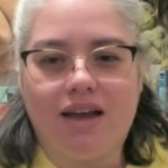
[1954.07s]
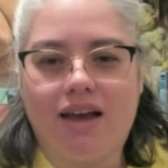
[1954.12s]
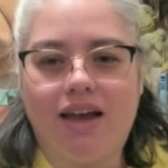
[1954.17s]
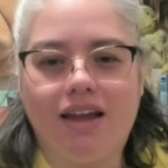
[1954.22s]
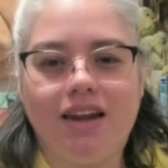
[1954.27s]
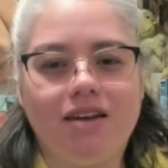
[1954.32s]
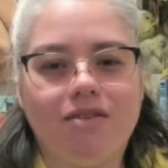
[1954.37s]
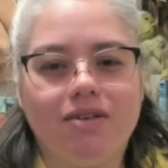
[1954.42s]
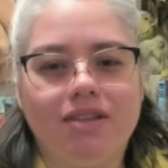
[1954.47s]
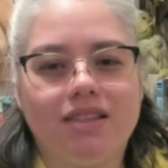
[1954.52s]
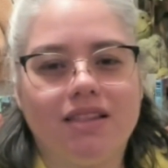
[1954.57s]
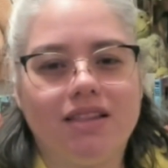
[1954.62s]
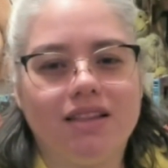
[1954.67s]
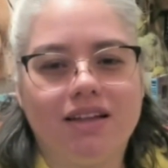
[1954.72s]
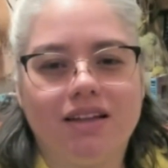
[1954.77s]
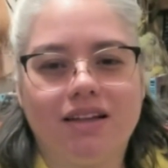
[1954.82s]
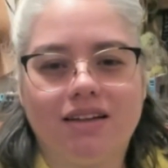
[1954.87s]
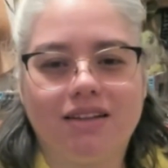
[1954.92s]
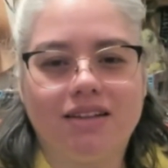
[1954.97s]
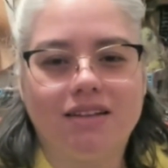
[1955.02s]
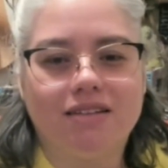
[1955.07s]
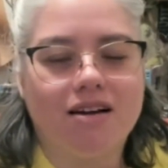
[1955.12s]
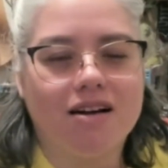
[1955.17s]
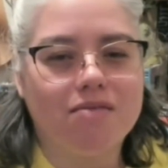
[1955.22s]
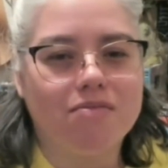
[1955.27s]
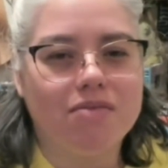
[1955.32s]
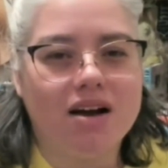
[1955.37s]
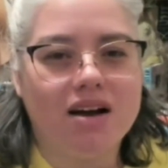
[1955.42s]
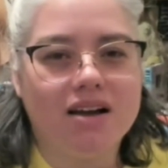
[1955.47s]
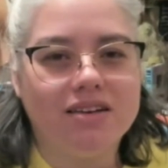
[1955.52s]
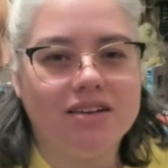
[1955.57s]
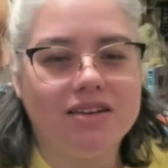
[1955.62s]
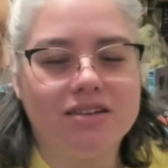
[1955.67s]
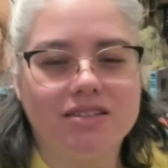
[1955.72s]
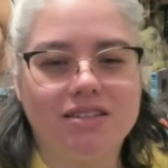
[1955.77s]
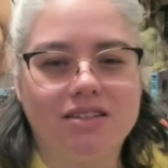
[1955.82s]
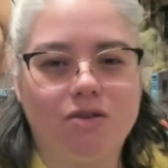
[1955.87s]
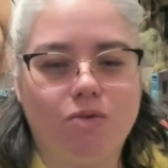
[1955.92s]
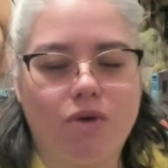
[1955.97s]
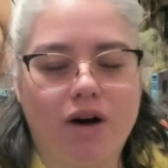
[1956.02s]
And you know what, Armand, you're
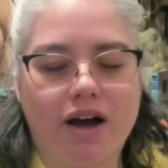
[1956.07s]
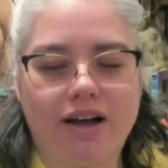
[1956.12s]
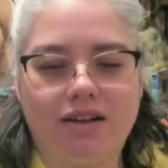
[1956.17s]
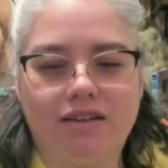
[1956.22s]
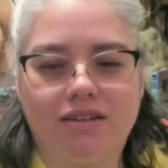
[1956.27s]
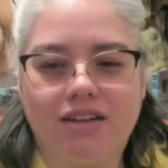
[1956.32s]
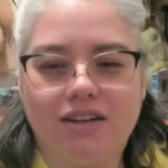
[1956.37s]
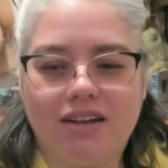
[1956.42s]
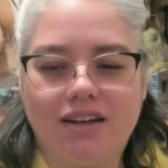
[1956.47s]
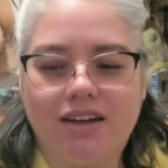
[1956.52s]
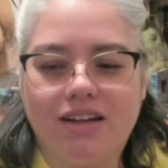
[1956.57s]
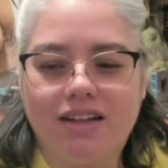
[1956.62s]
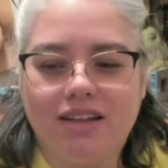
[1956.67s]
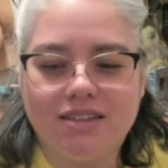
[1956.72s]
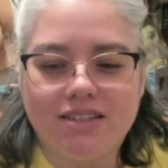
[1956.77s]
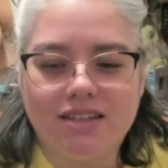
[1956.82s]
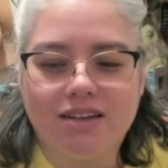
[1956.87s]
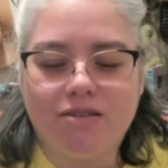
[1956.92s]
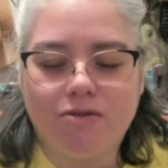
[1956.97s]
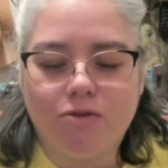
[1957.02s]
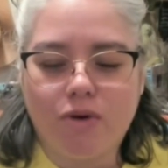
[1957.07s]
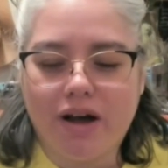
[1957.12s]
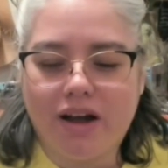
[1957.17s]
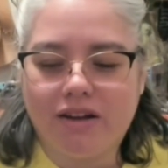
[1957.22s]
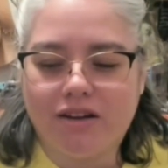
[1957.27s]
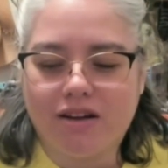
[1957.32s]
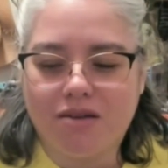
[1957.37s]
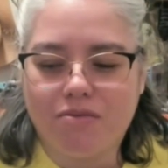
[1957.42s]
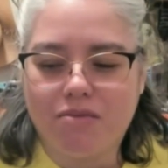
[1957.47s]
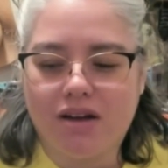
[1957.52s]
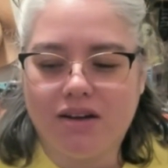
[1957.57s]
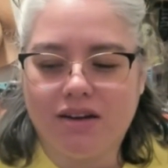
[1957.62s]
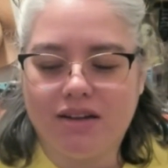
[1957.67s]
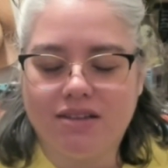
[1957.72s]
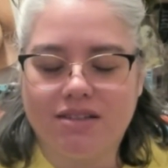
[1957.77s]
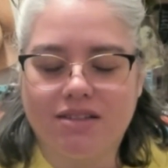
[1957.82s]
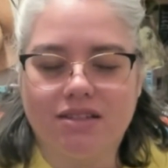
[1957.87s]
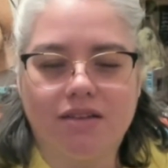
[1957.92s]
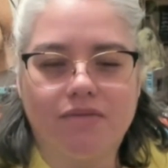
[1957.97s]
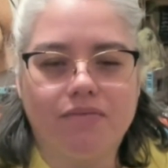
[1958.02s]
so wild. This is how wild Armand
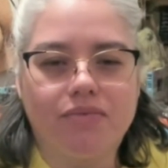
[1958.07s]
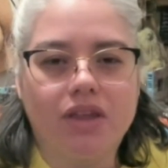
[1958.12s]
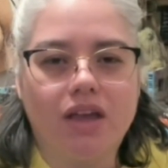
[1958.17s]
is.